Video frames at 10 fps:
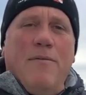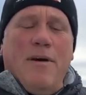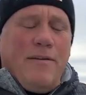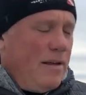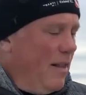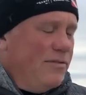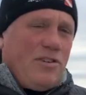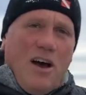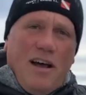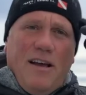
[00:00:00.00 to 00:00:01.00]
I've got
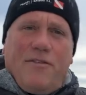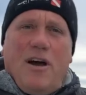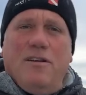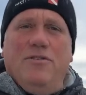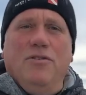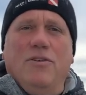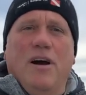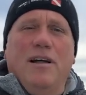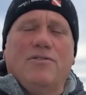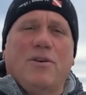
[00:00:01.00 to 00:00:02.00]
gloves on, I've got a
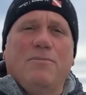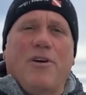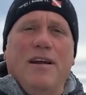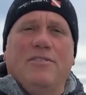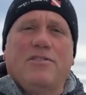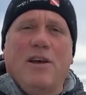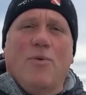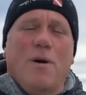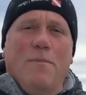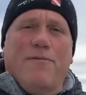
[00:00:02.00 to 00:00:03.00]
tuque on, so I'm trying to stay
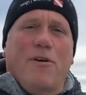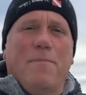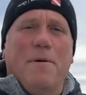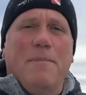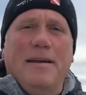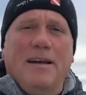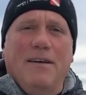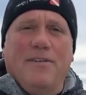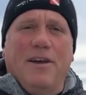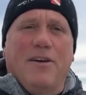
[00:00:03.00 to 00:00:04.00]
warm before I put my
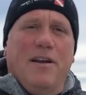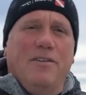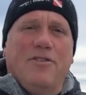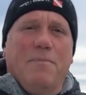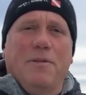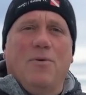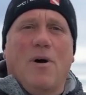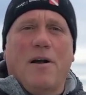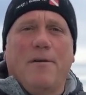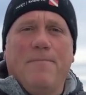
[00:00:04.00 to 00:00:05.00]
dive gear on and jump in
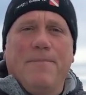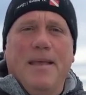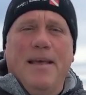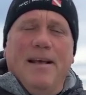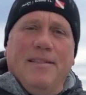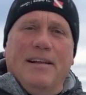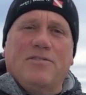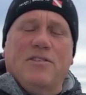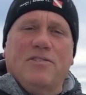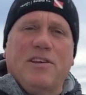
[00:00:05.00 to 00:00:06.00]
the water.
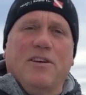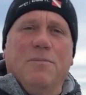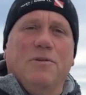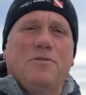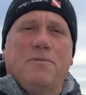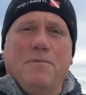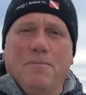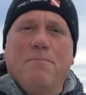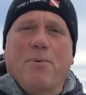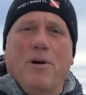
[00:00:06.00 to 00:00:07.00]
That's the single most
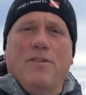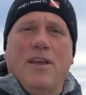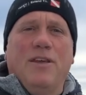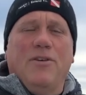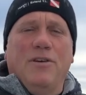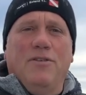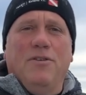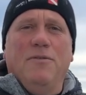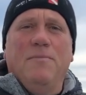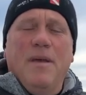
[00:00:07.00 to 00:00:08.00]
important thing you can
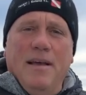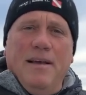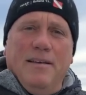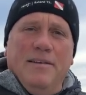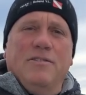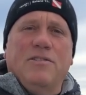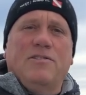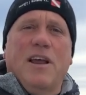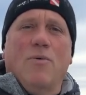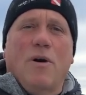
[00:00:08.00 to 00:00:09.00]
do to
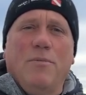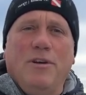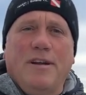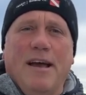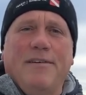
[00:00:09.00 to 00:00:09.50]
stay warm when you're